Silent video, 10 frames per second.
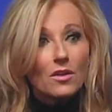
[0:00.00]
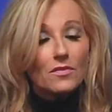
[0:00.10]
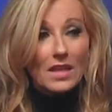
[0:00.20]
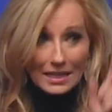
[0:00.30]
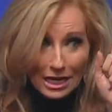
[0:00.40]

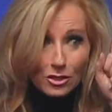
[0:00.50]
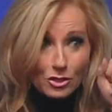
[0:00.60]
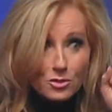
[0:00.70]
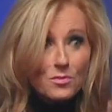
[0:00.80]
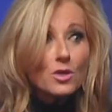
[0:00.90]
that
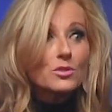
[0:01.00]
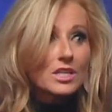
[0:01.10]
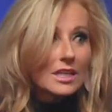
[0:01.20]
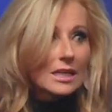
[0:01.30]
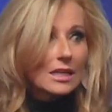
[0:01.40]
hears
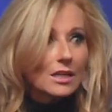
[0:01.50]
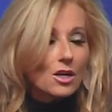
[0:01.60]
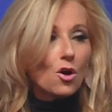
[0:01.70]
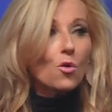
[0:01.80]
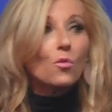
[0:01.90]
music
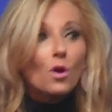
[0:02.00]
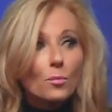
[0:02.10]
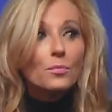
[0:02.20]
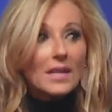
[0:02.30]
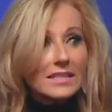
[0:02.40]
will
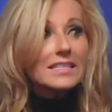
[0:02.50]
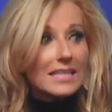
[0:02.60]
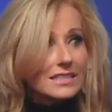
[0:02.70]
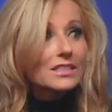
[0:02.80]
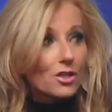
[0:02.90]
bend
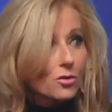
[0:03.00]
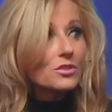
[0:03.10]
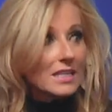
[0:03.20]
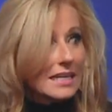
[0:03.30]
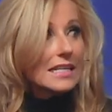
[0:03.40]
his little
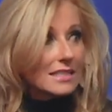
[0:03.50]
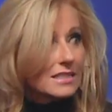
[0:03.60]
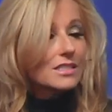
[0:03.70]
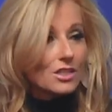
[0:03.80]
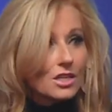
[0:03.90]

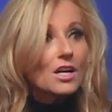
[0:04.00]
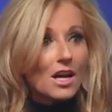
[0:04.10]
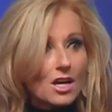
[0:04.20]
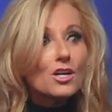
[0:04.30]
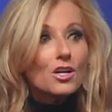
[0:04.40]
knees
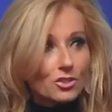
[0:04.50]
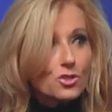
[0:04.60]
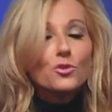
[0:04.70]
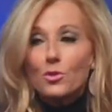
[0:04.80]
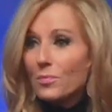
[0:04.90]

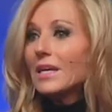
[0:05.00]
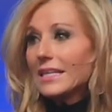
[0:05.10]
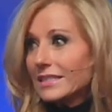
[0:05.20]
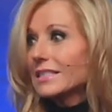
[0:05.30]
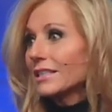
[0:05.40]
to the
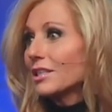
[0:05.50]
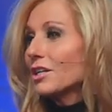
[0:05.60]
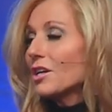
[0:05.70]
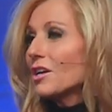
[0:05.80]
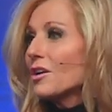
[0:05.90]
beat
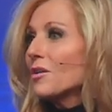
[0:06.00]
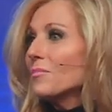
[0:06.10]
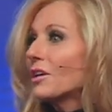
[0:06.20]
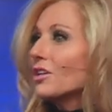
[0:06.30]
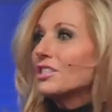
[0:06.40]

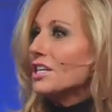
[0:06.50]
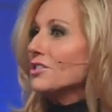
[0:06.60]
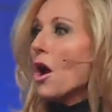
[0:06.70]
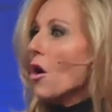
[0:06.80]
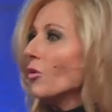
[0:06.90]
because he
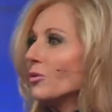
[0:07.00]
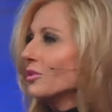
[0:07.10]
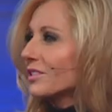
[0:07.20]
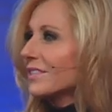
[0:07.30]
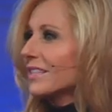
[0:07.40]

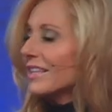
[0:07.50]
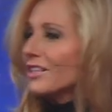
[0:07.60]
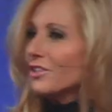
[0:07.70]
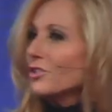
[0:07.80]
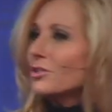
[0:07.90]
knows
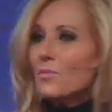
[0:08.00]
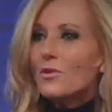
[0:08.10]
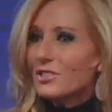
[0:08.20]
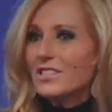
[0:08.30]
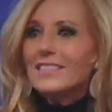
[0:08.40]
you're
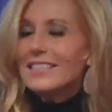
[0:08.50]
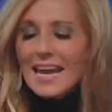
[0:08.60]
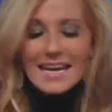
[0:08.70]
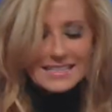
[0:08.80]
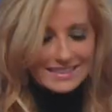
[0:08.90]
supposed to
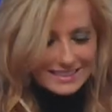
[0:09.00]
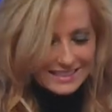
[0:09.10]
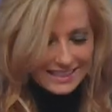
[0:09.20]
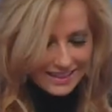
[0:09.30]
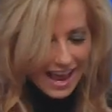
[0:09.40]
dance
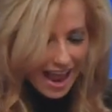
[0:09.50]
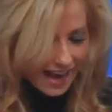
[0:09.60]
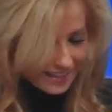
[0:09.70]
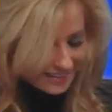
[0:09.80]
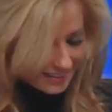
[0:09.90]
to that.
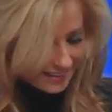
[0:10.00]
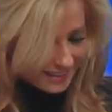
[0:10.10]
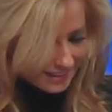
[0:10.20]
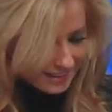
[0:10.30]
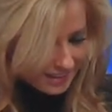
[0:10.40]

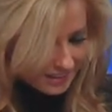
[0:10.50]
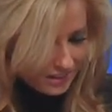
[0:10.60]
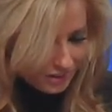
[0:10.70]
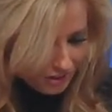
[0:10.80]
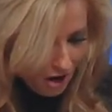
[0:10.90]

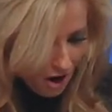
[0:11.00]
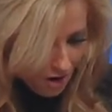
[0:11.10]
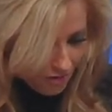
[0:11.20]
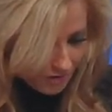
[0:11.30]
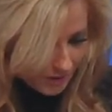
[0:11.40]
The love